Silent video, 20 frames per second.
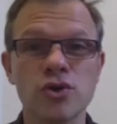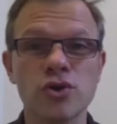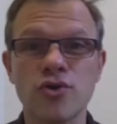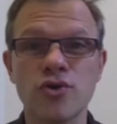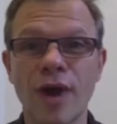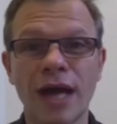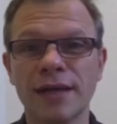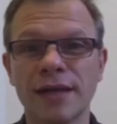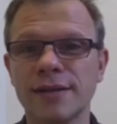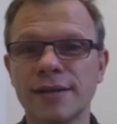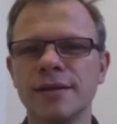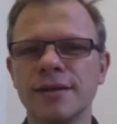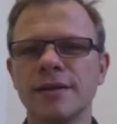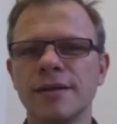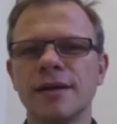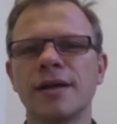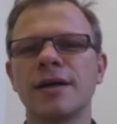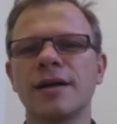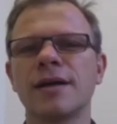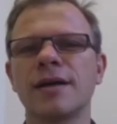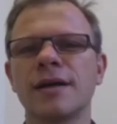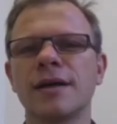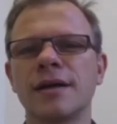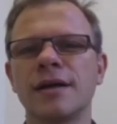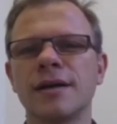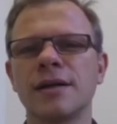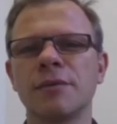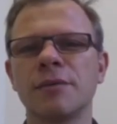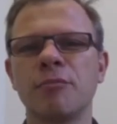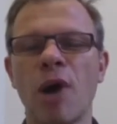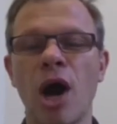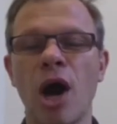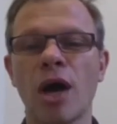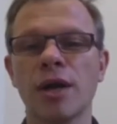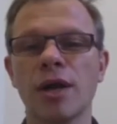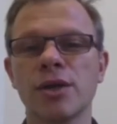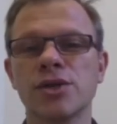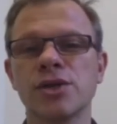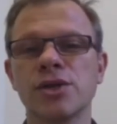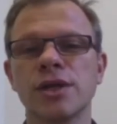Contracting
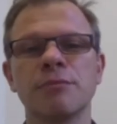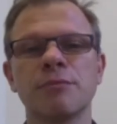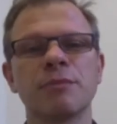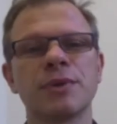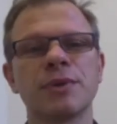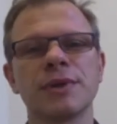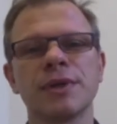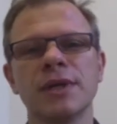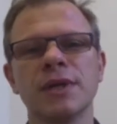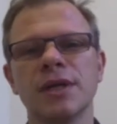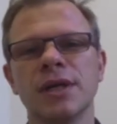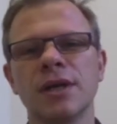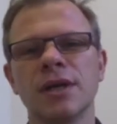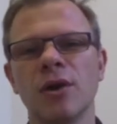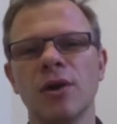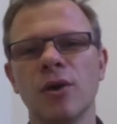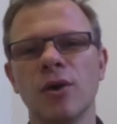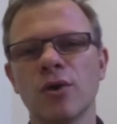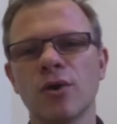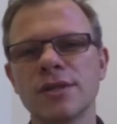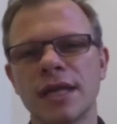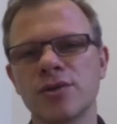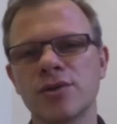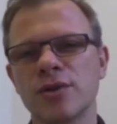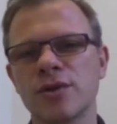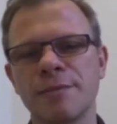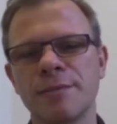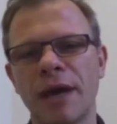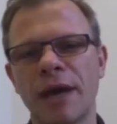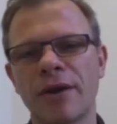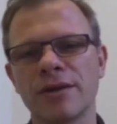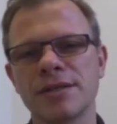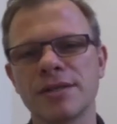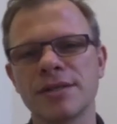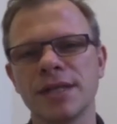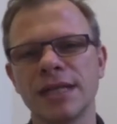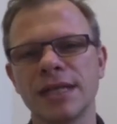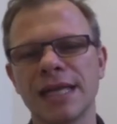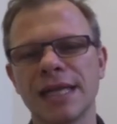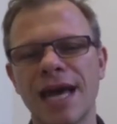Partnership looks at
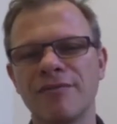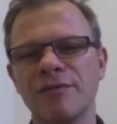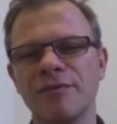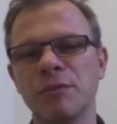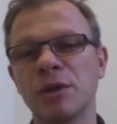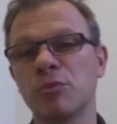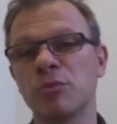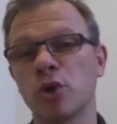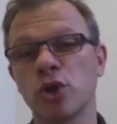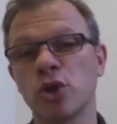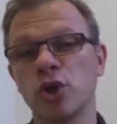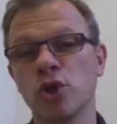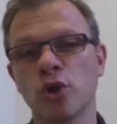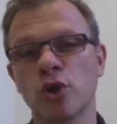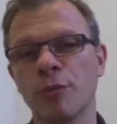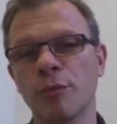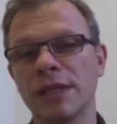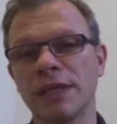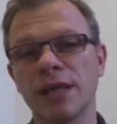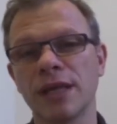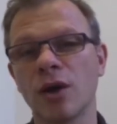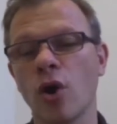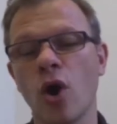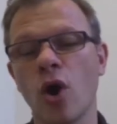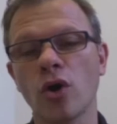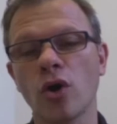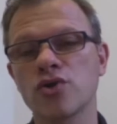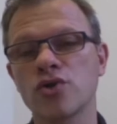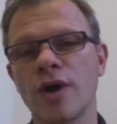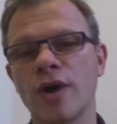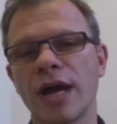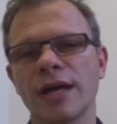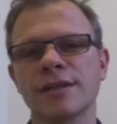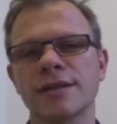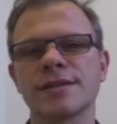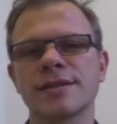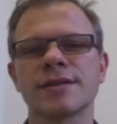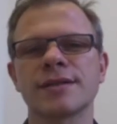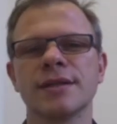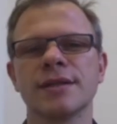transparency in government procurement and
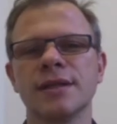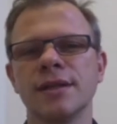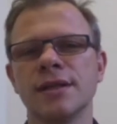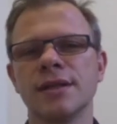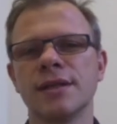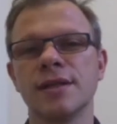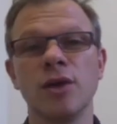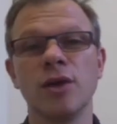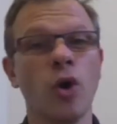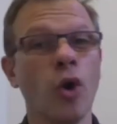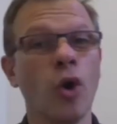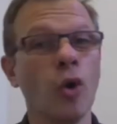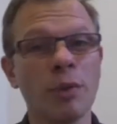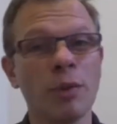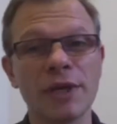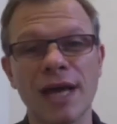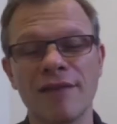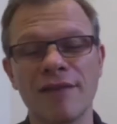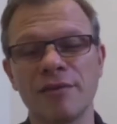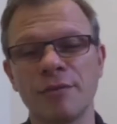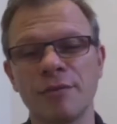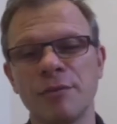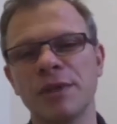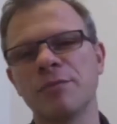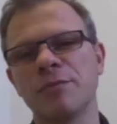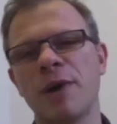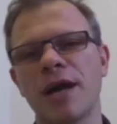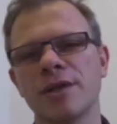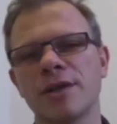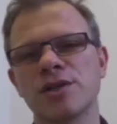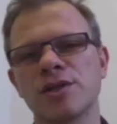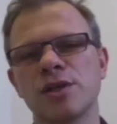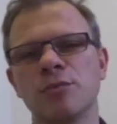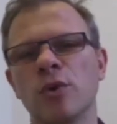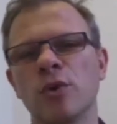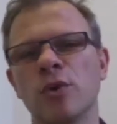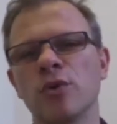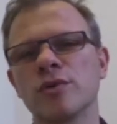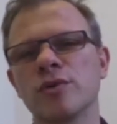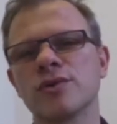contracts. The Open Government
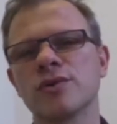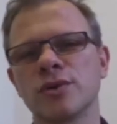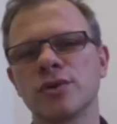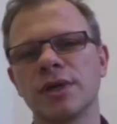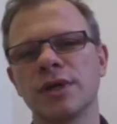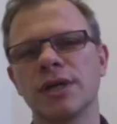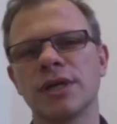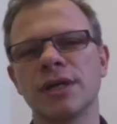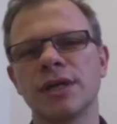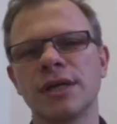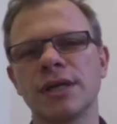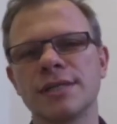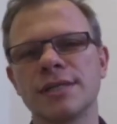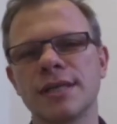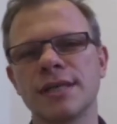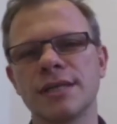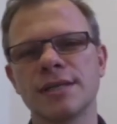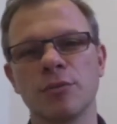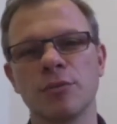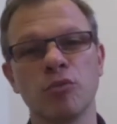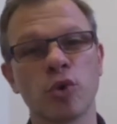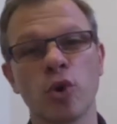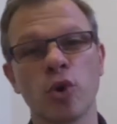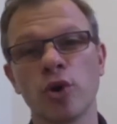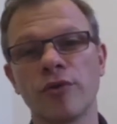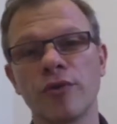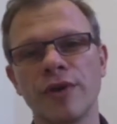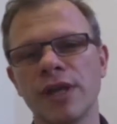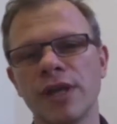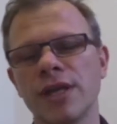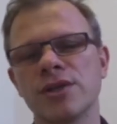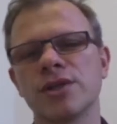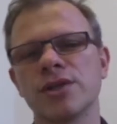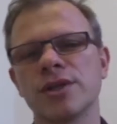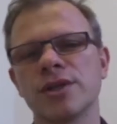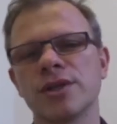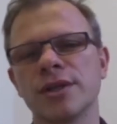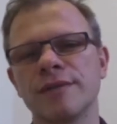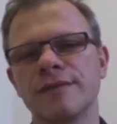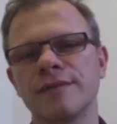Partnership also is a broader
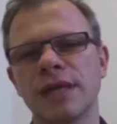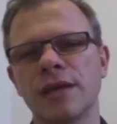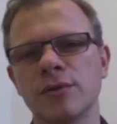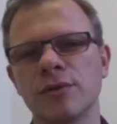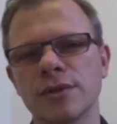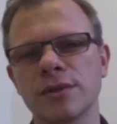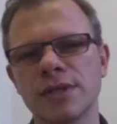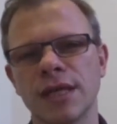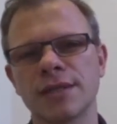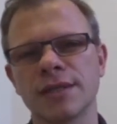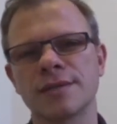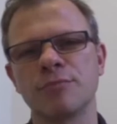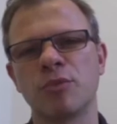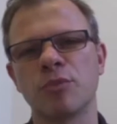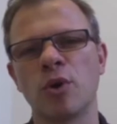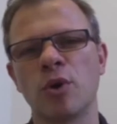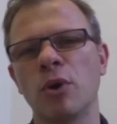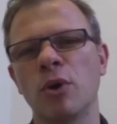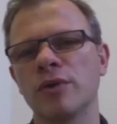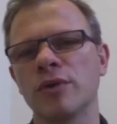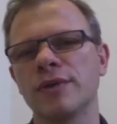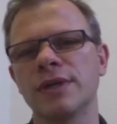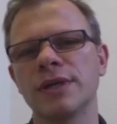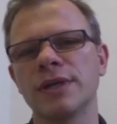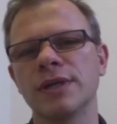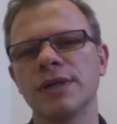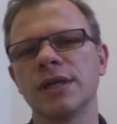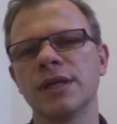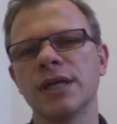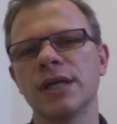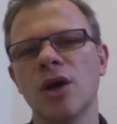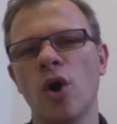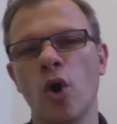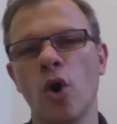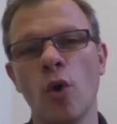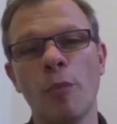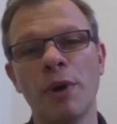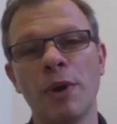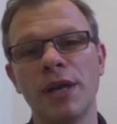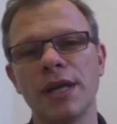initiative that looks at promoting
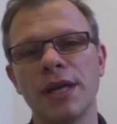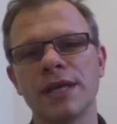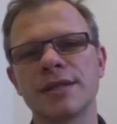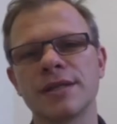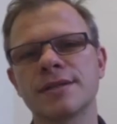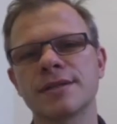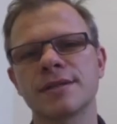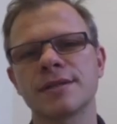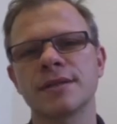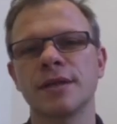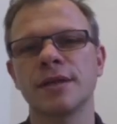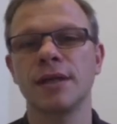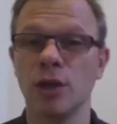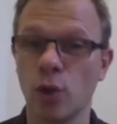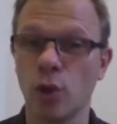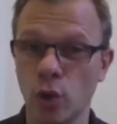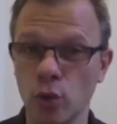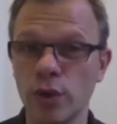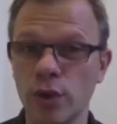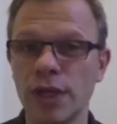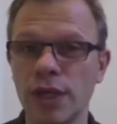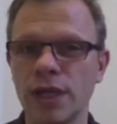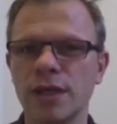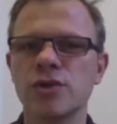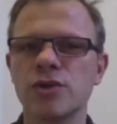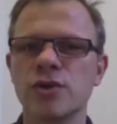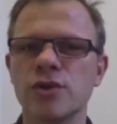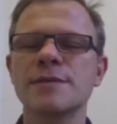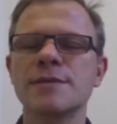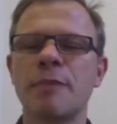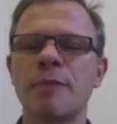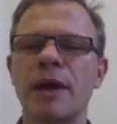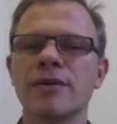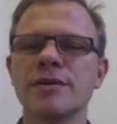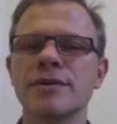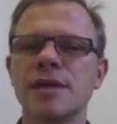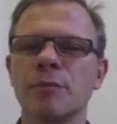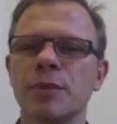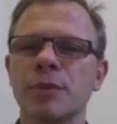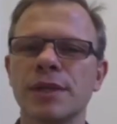openness, including
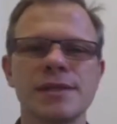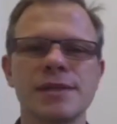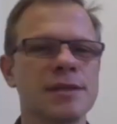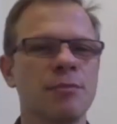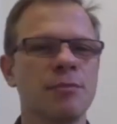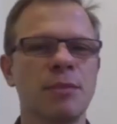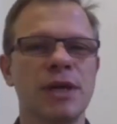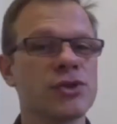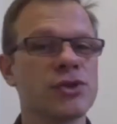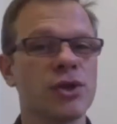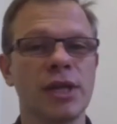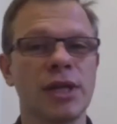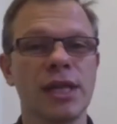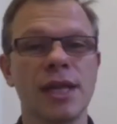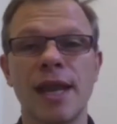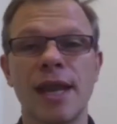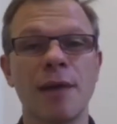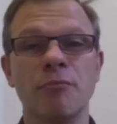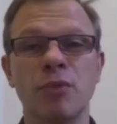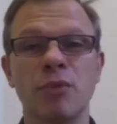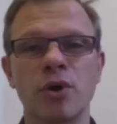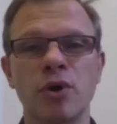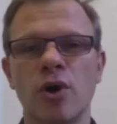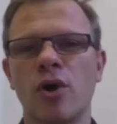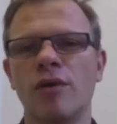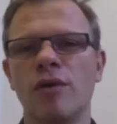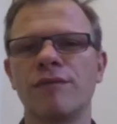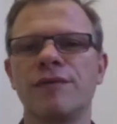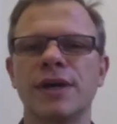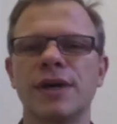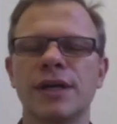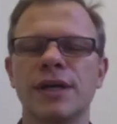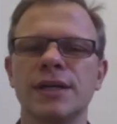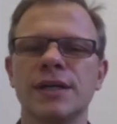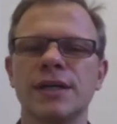transparency and participation in a number of